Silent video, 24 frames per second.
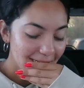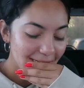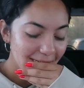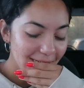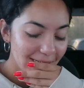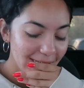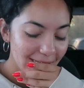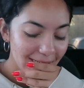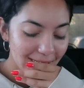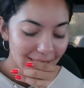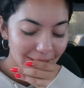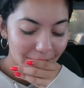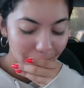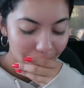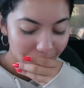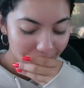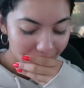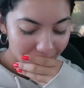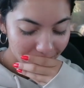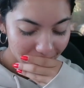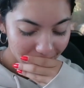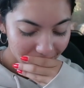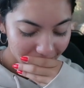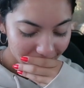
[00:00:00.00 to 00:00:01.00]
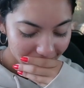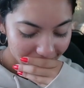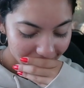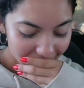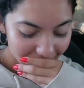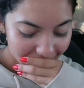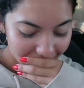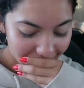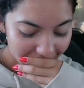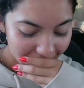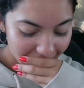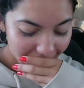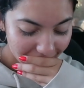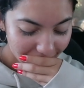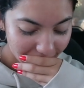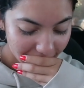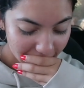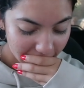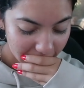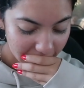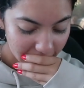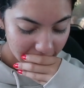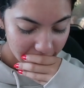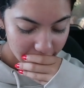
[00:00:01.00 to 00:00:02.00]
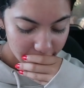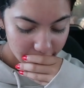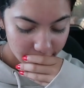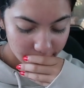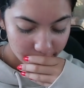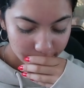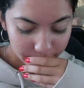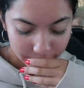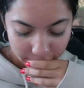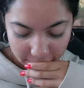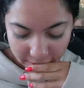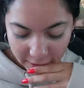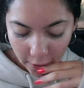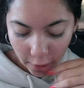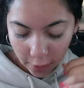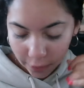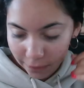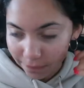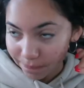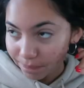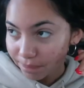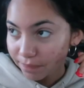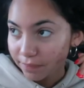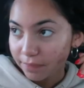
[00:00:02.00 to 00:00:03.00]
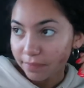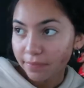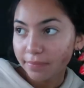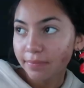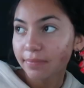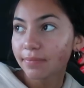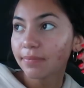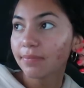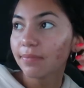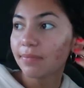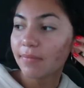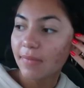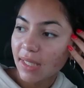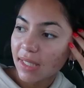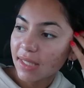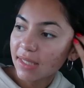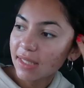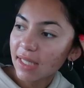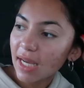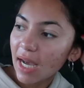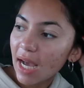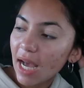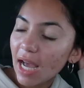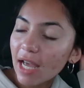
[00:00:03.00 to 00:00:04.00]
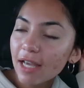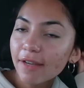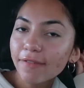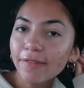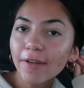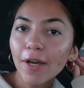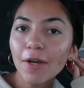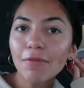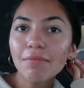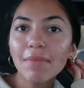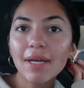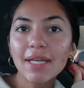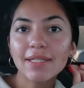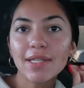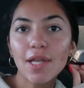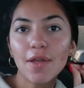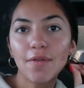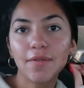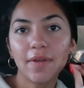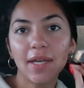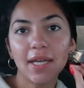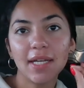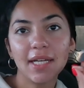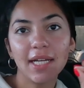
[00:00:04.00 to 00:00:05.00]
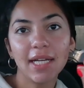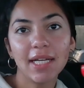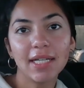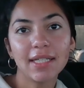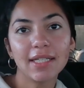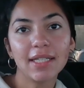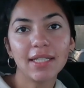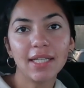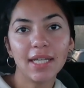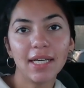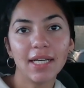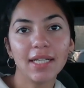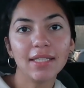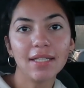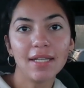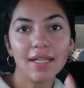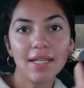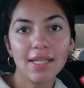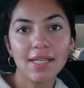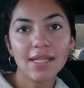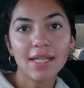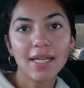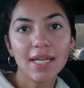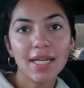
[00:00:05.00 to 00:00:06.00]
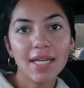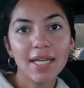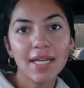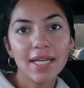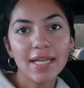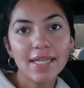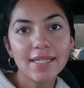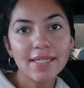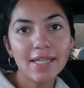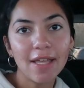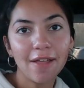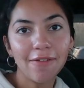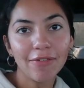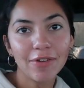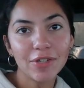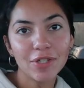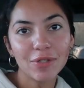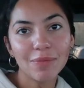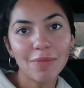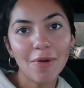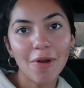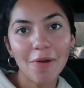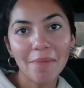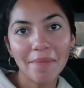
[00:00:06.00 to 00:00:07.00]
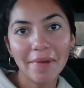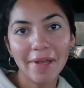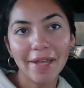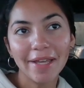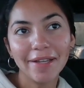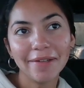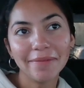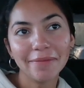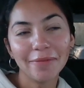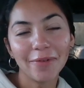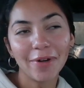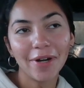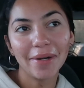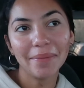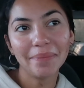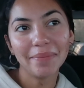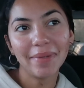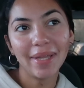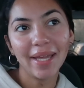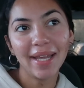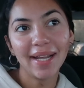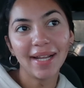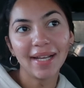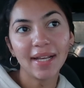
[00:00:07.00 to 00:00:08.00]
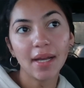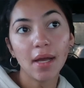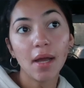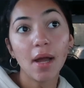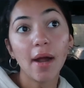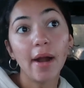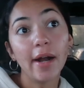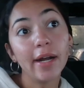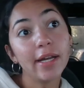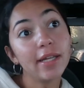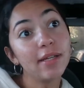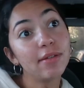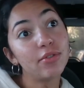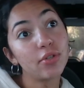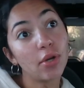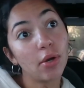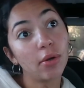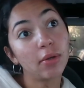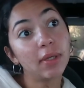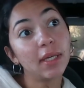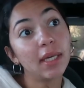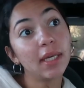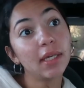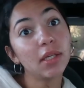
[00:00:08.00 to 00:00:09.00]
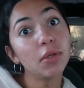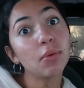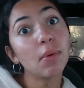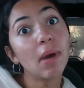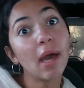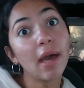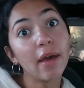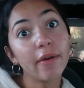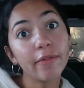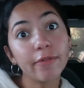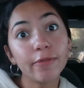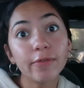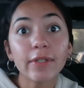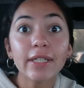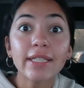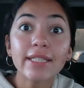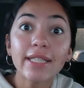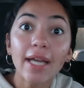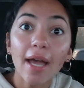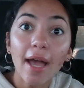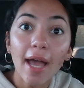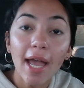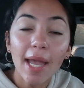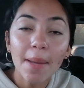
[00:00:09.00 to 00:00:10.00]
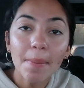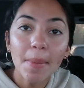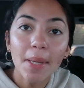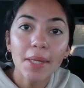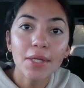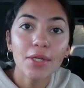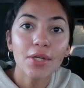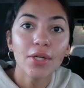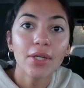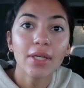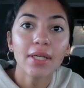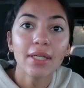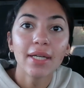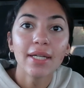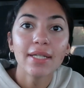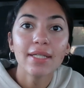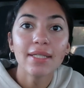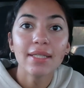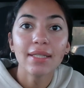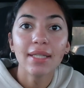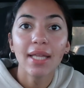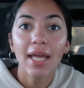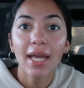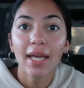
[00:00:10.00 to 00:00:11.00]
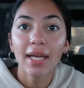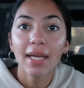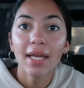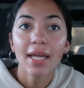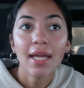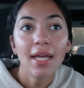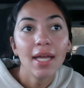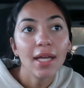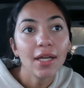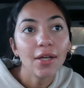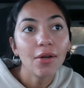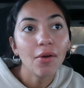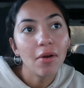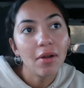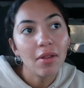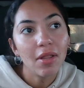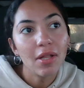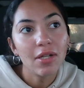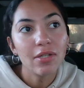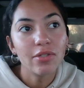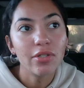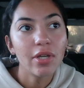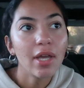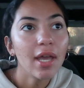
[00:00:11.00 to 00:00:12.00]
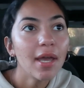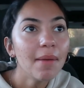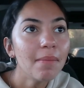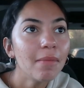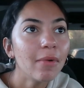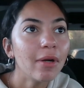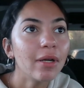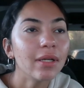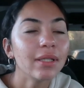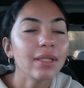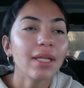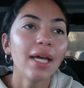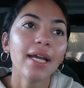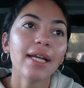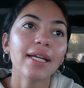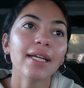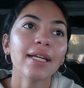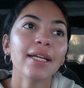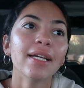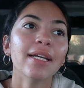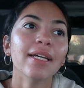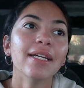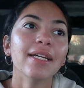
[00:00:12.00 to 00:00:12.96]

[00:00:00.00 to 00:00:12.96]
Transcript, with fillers: um, oh my gosh. So, yeah, I found myself getting into like a little selfish moment where I'm like, are you joking? You have free time and you're gonna like go to the gym or like